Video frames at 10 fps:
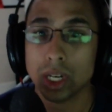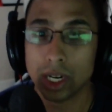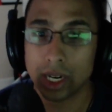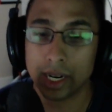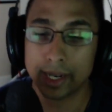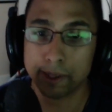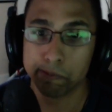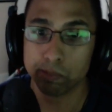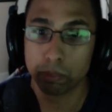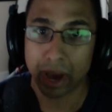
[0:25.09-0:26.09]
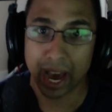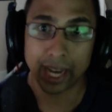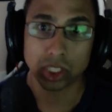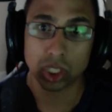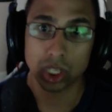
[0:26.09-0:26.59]

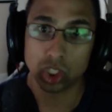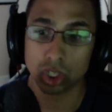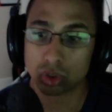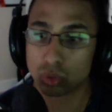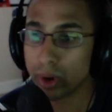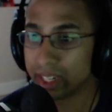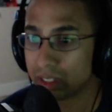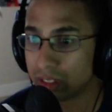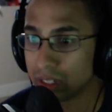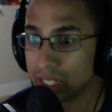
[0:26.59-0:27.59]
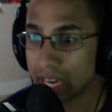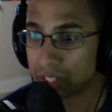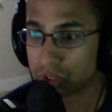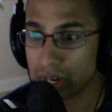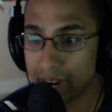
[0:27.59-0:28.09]
patch that just went
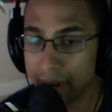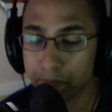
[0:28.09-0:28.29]
yesterday.